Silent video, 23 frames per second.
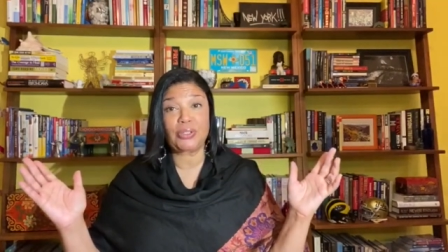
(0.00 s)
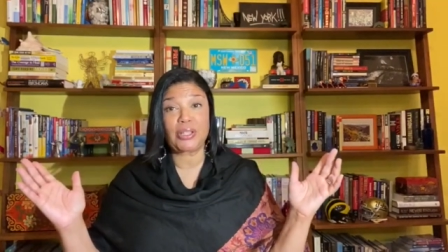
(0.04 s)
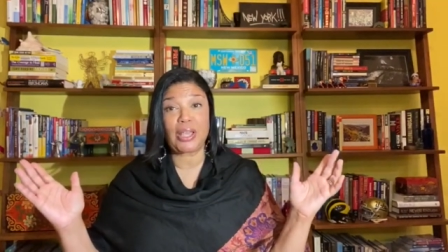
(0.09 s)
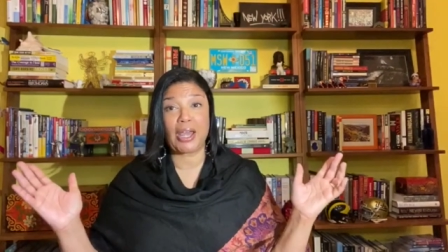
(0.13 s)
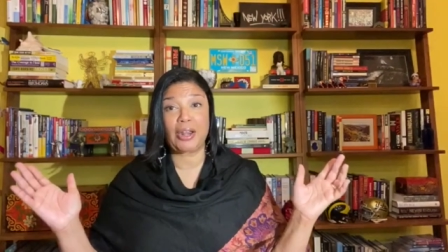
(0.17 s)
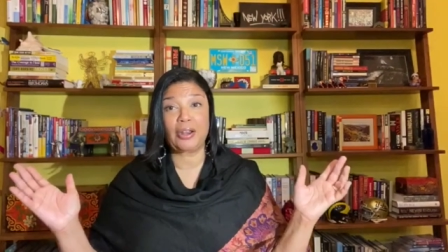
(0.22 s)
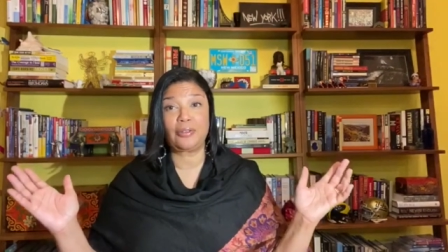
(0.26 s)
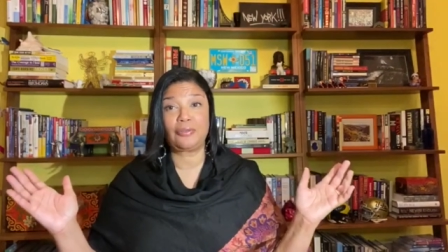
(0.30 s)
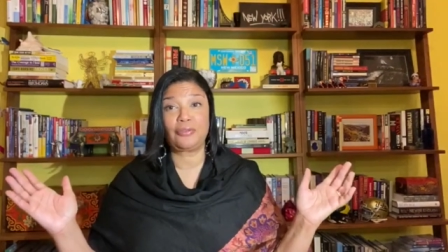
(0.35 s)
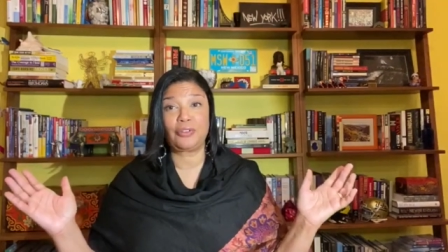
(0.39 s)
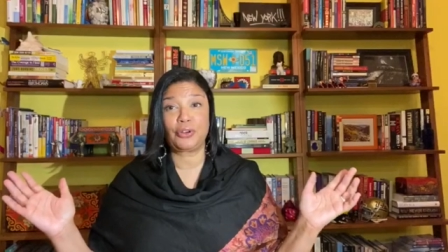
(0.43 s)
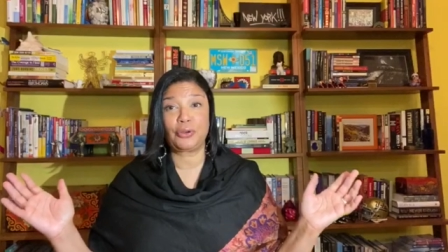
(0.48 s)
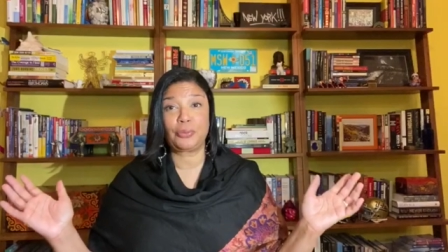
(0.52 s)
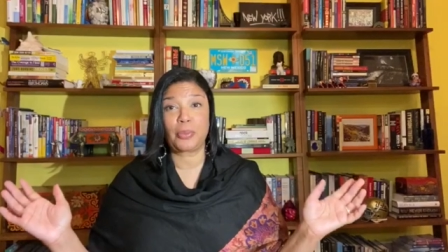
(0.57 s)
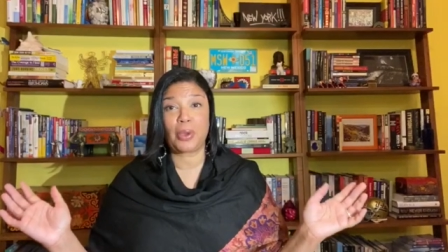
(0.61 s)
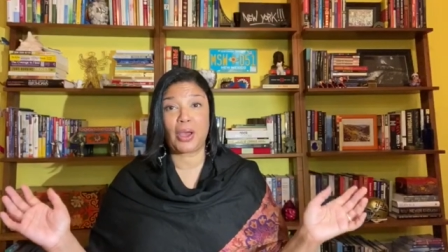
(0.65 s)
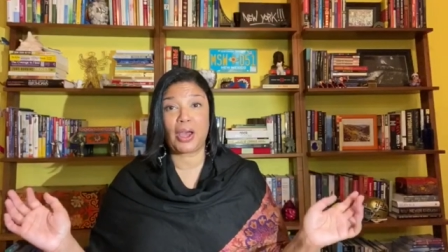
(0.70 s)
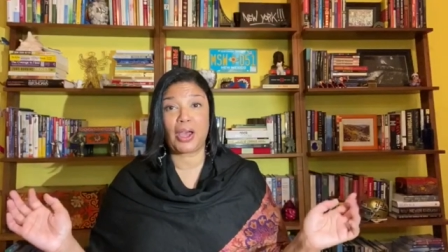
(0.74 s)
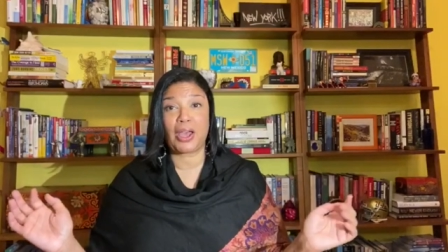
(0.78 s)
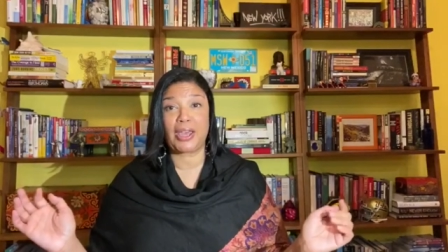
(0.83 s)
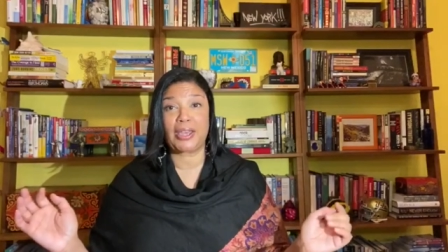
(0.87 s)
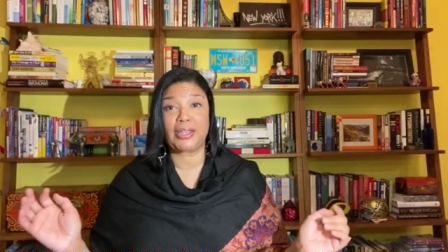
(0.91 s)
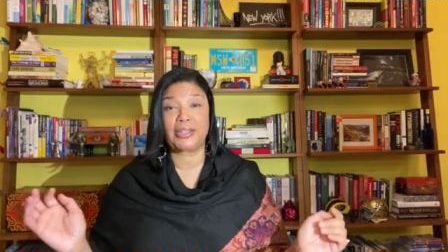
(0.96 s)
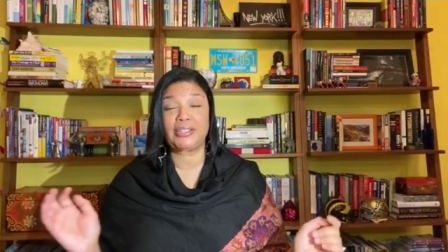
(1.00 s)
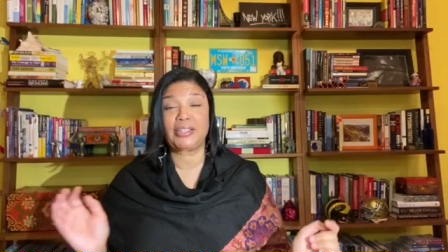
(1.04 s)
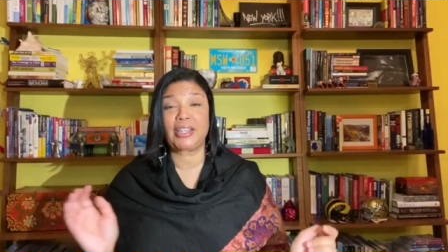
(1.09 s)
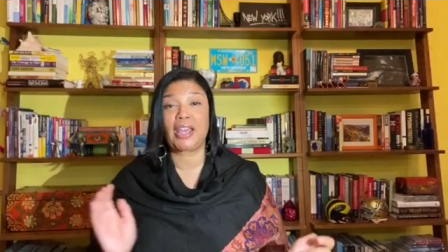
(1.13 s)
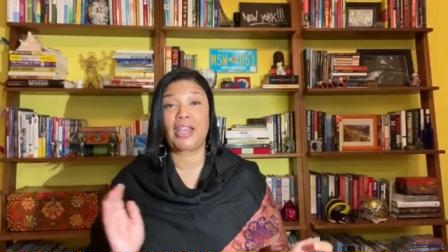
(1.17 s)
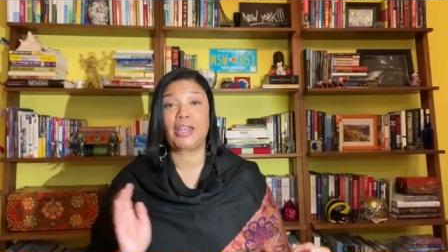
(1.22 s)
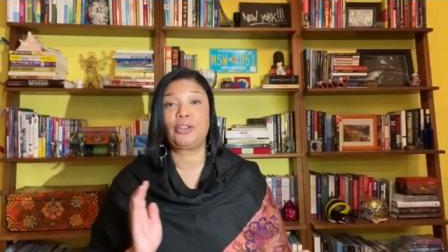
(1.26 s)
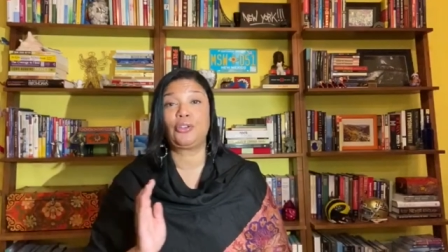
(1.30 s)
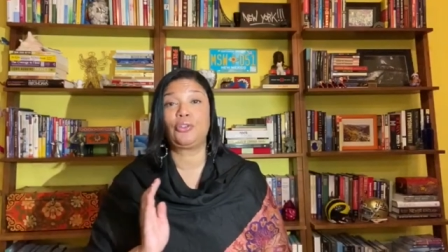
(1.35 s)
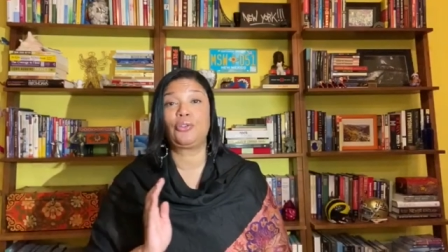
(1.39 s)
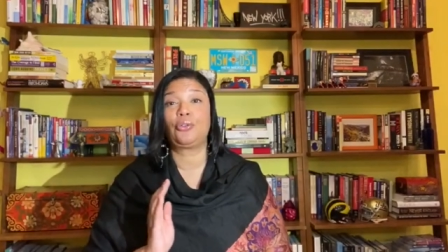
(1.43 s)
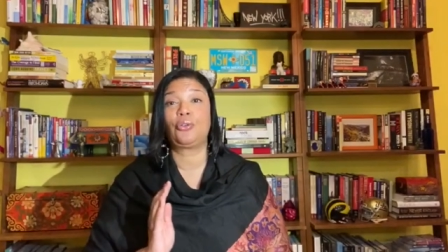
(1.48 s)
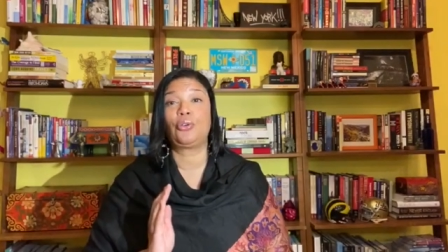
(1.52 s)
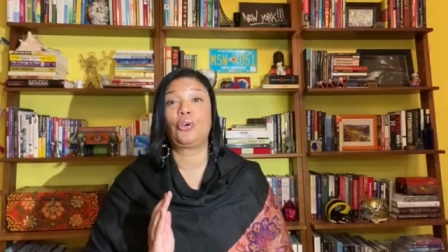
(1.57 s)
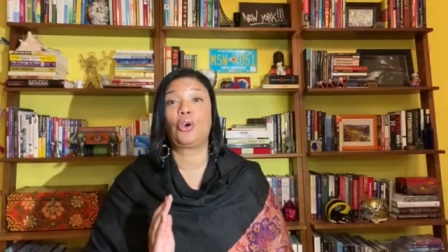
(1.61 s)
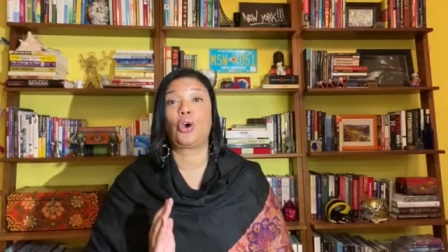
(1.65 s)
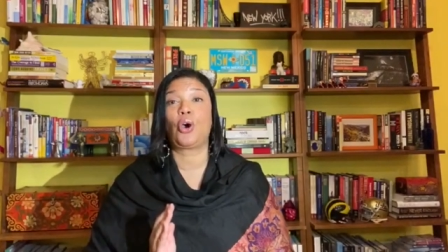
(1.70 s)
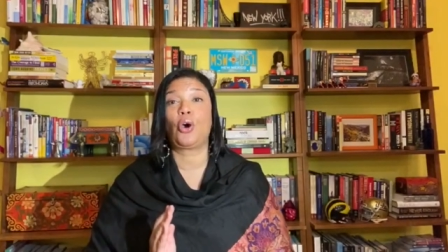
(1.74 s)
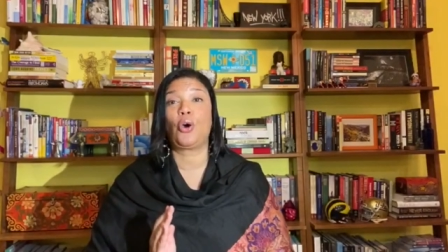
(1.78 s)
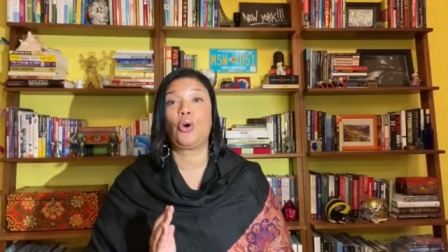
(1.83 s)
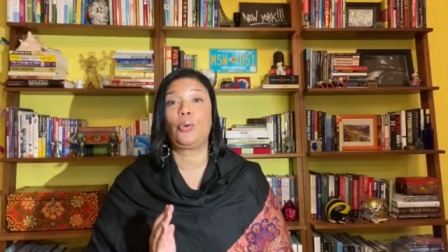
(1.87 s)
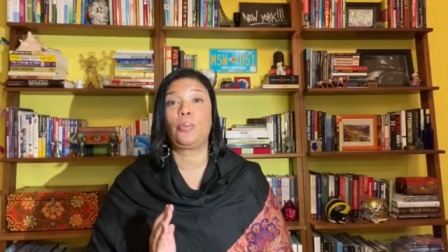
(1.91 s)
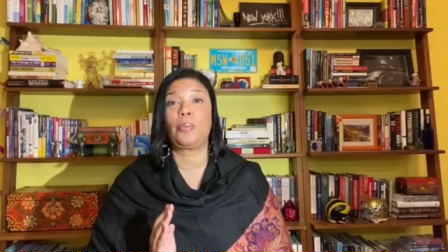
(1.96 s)
out of your mind and you
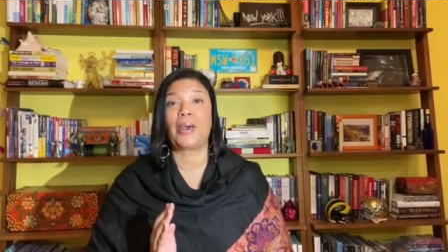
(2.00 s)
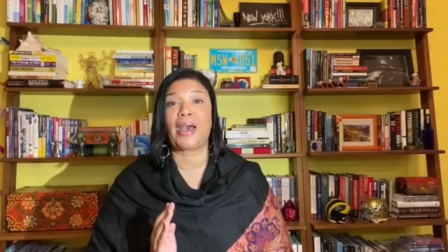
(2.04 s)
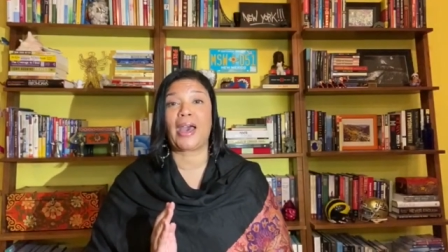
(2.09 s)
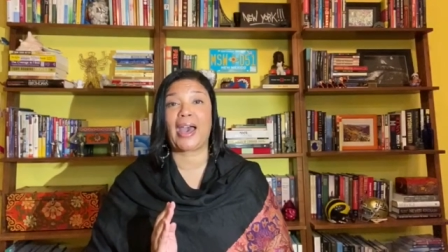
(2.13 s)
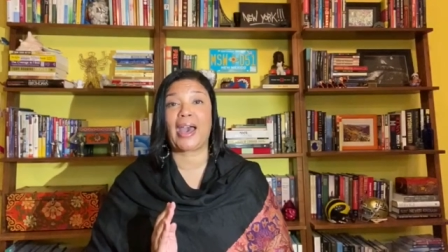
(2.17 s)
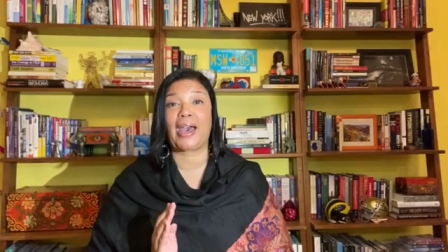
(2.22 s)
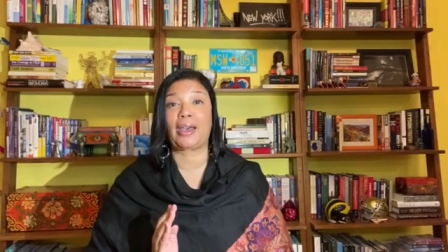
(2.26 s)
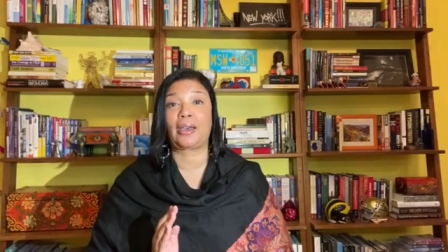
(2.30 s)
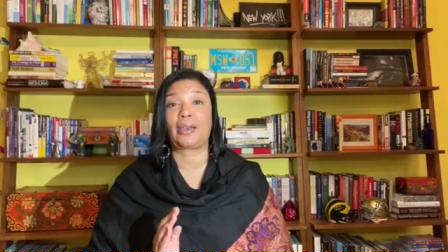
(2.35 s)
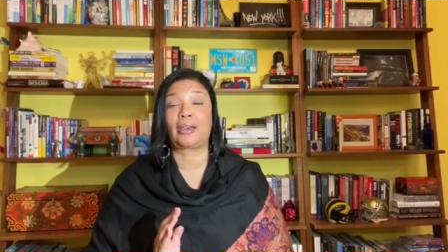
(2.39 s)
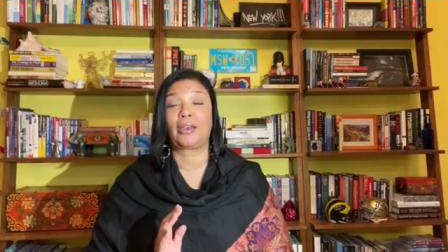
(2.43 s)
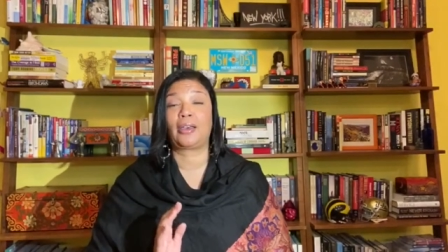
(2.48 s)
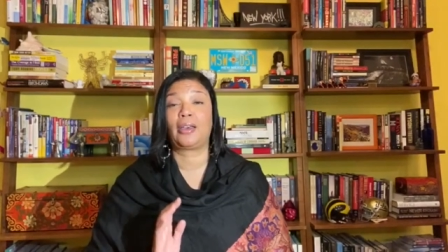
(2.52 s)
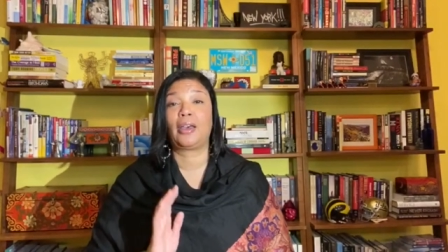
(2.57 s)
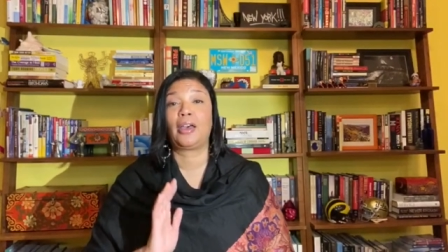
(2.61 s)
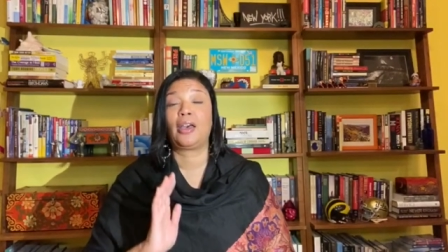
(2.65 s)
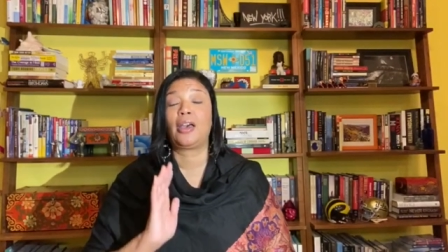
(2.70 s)
go back